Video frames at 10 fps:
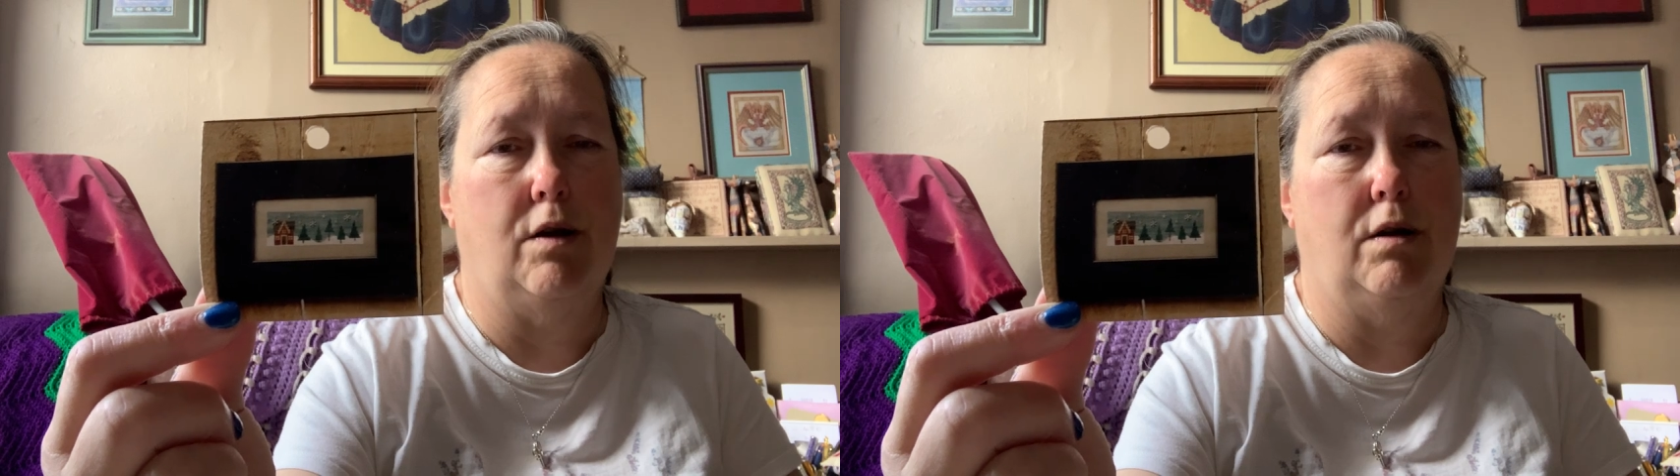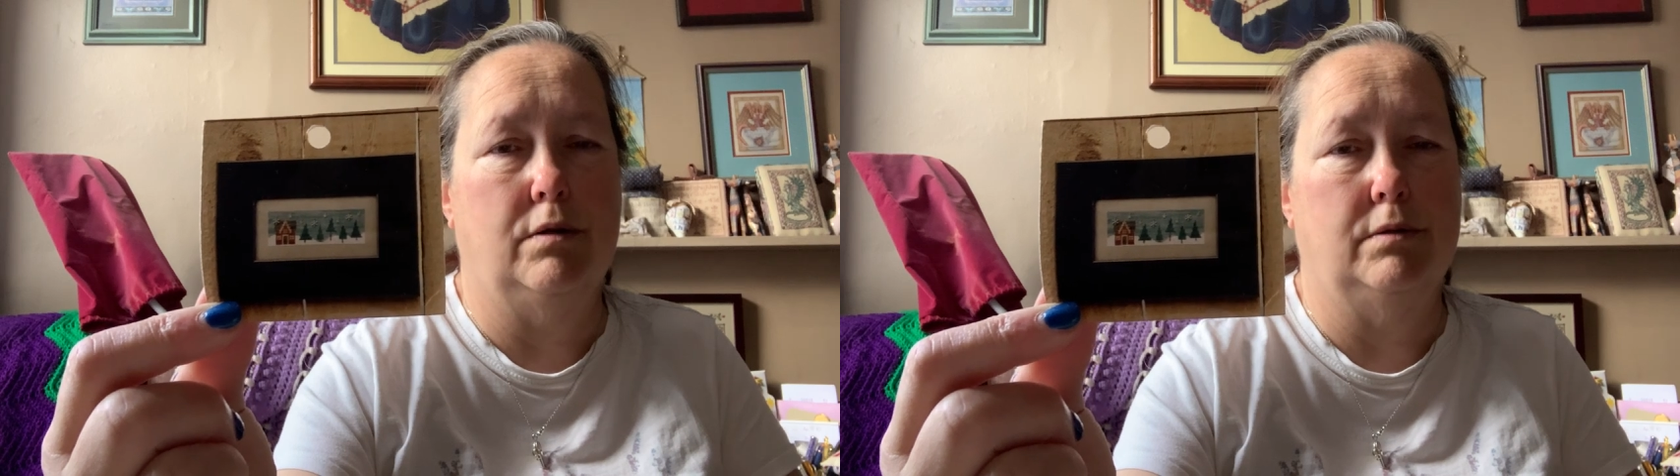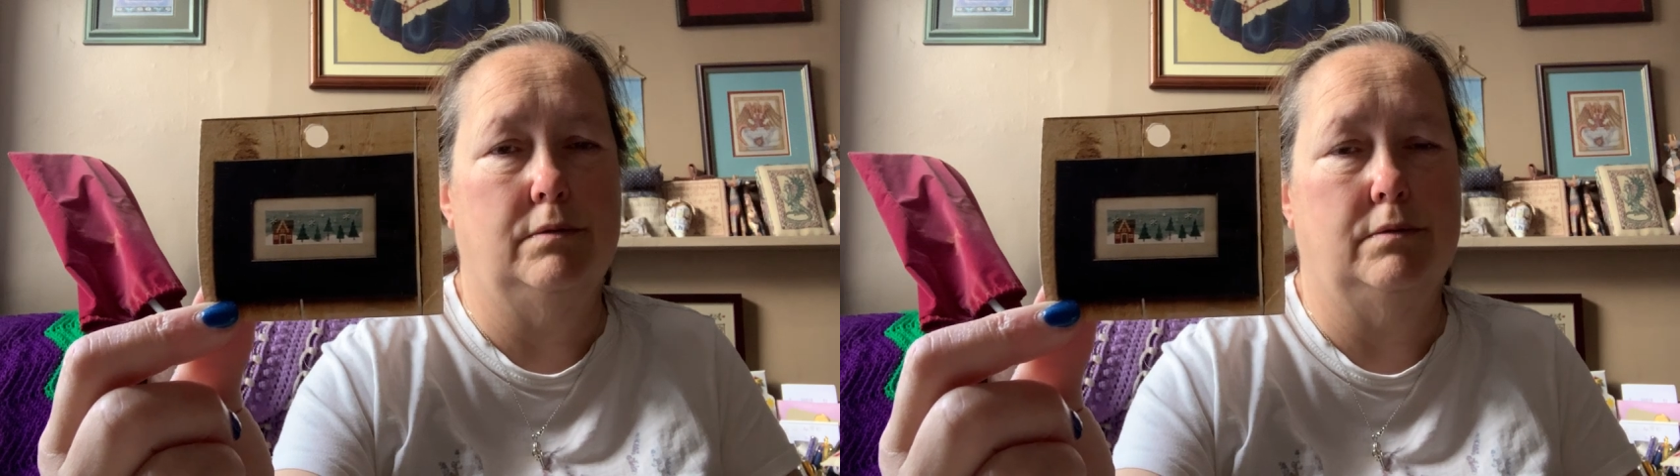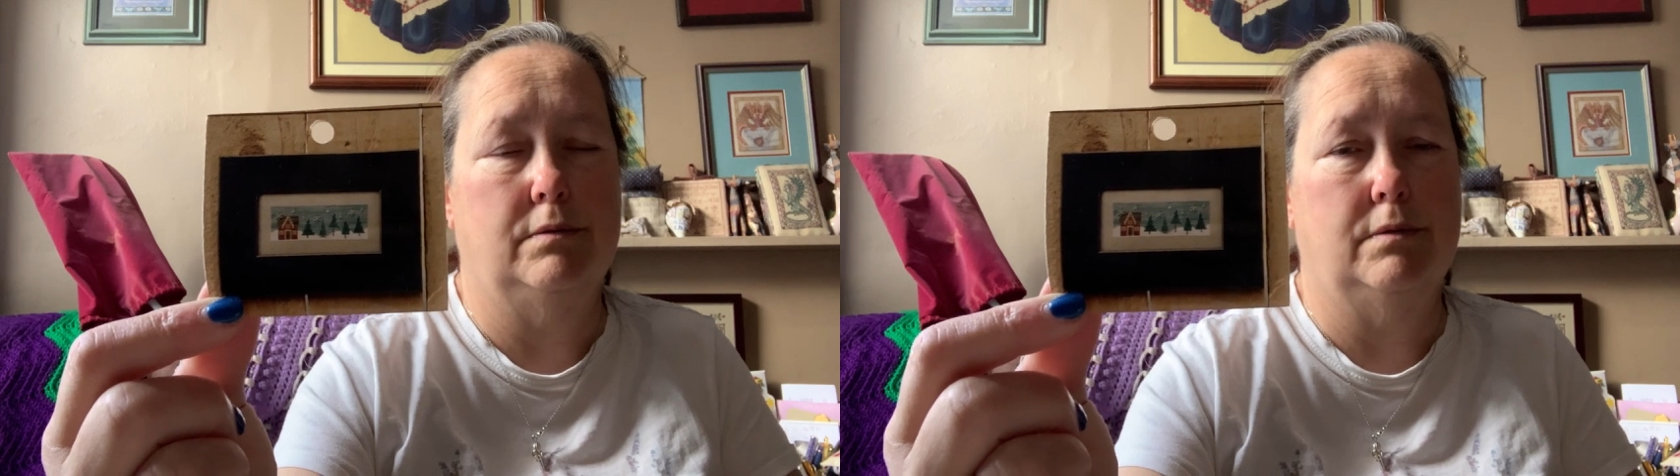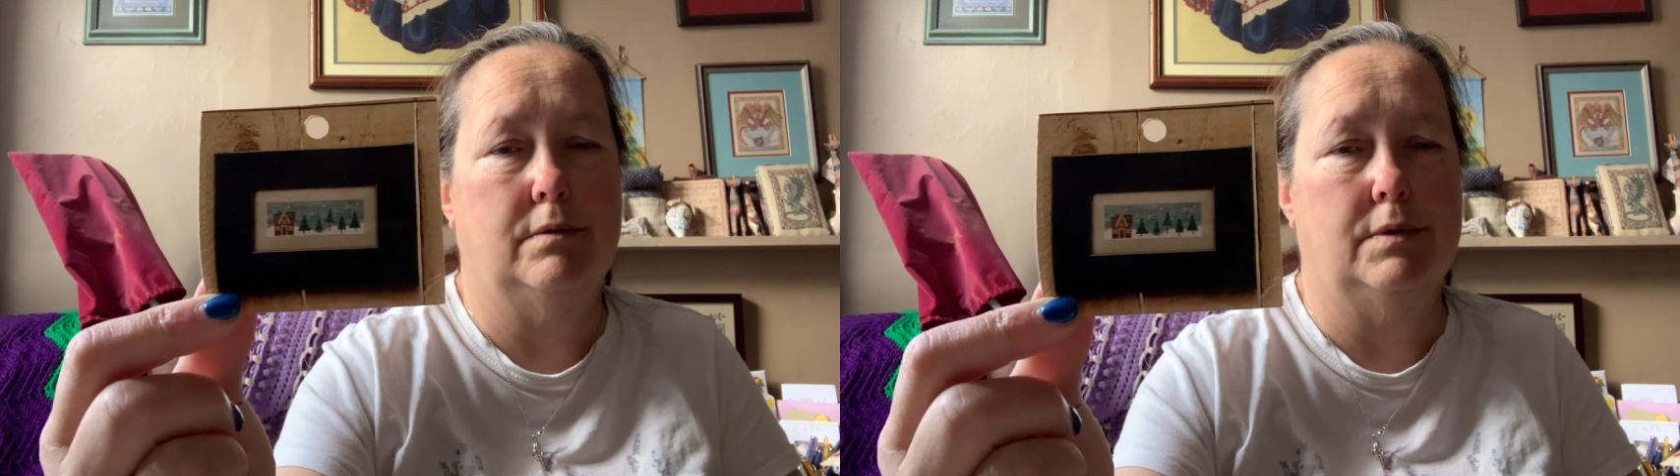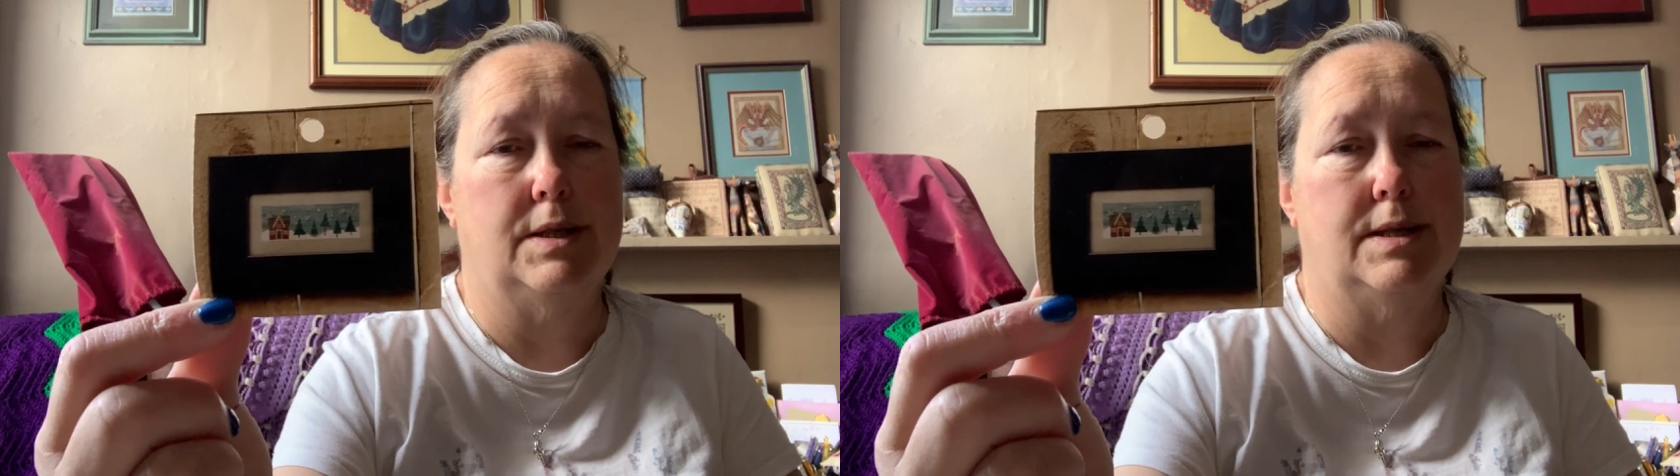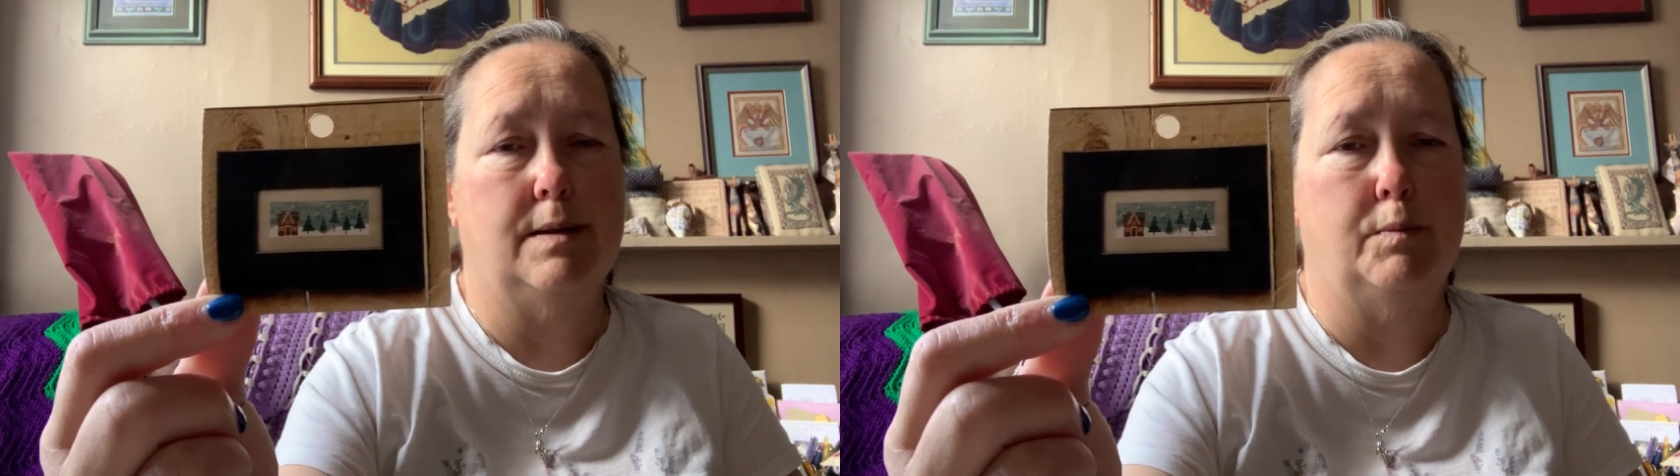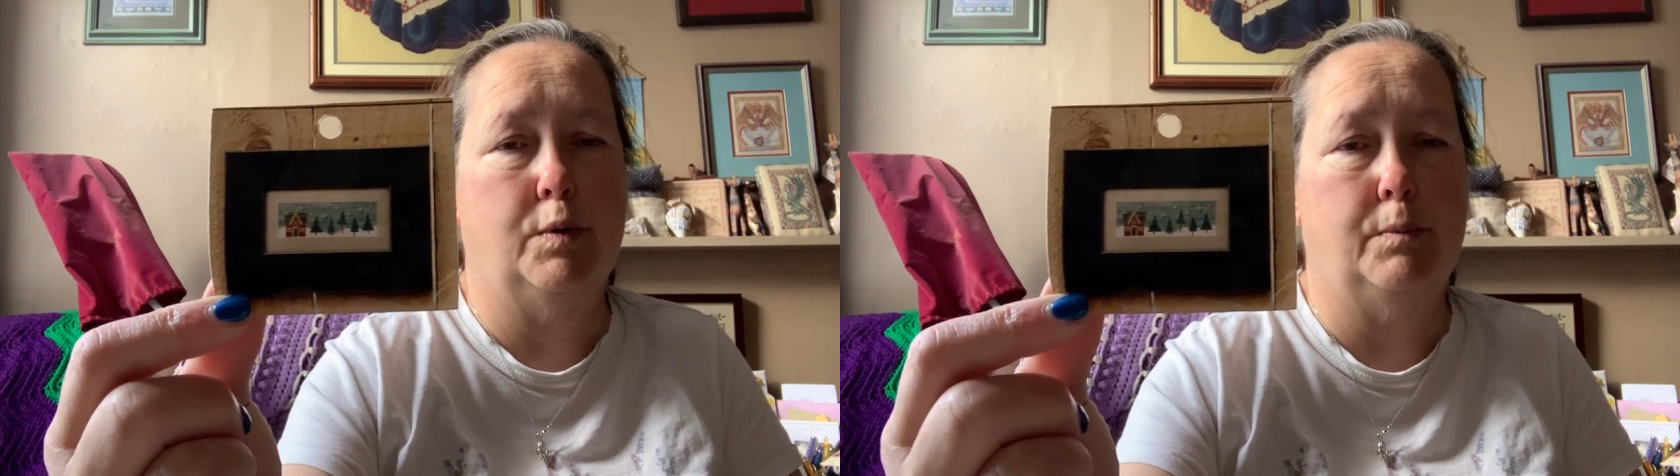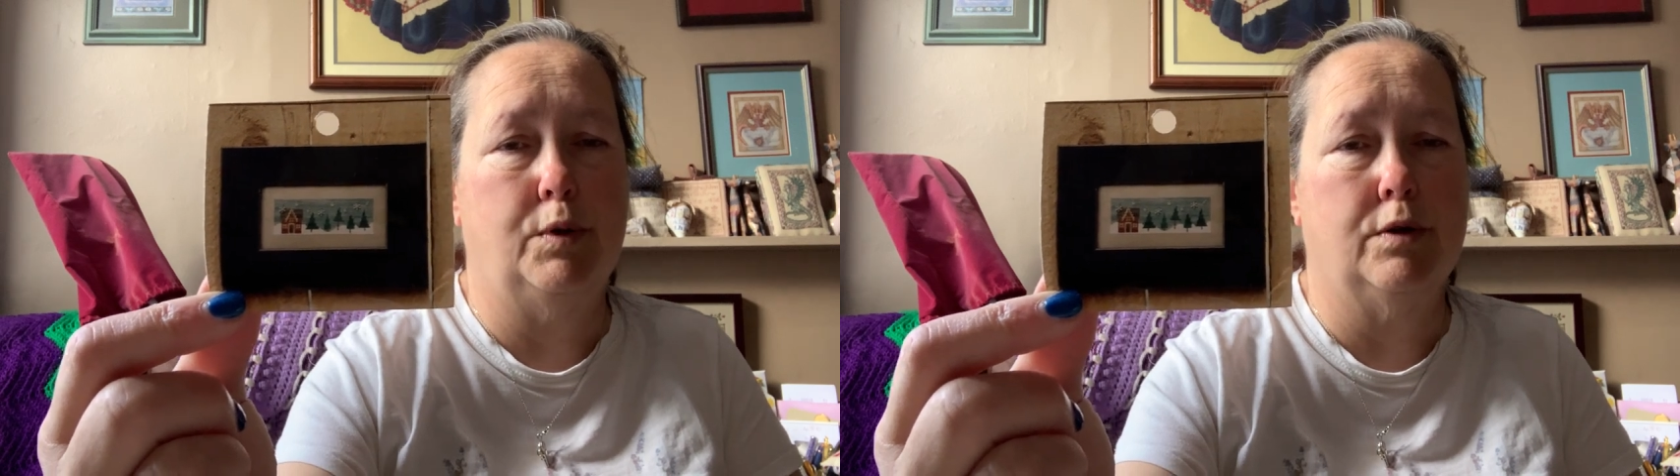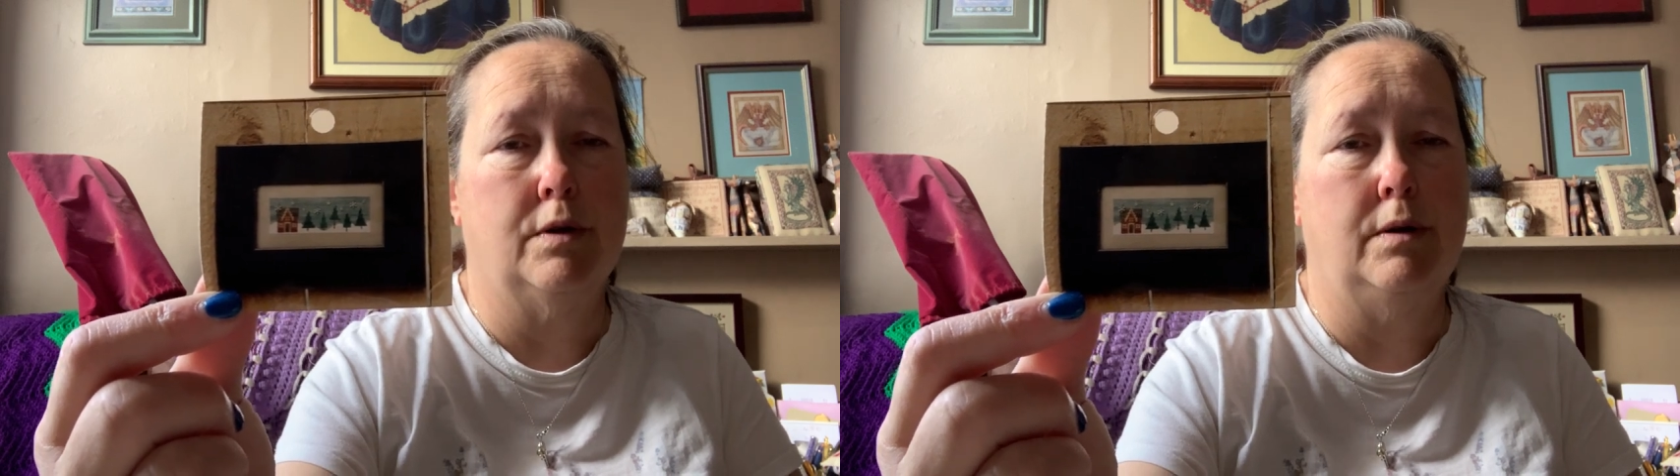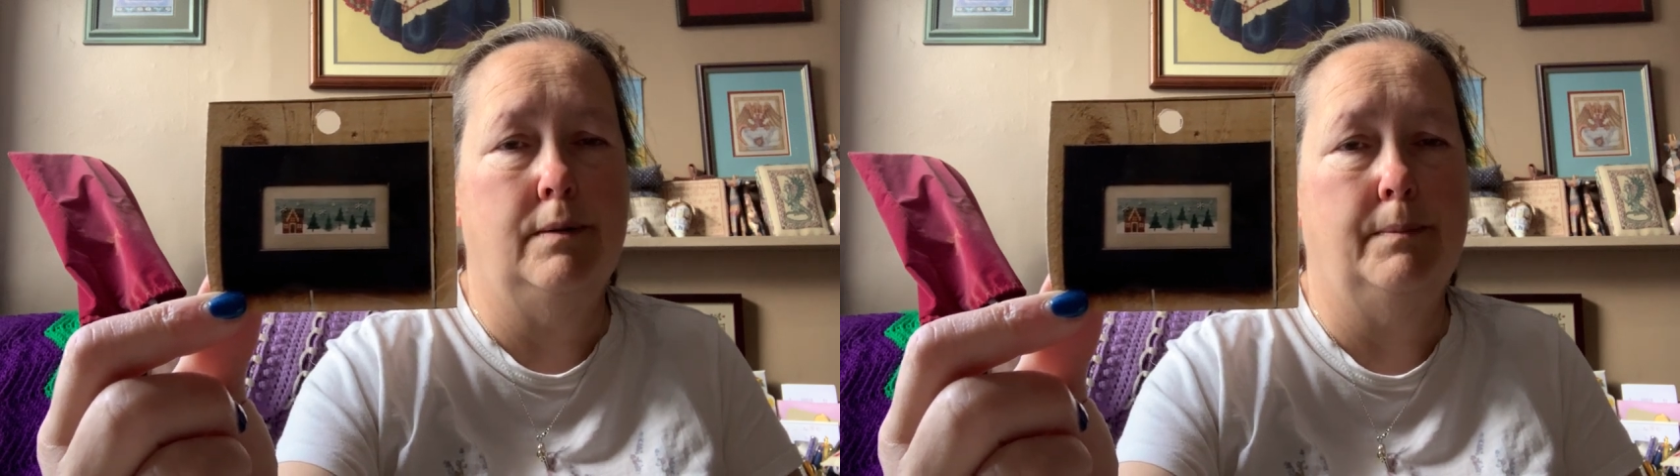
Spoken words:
on the steam pump portal,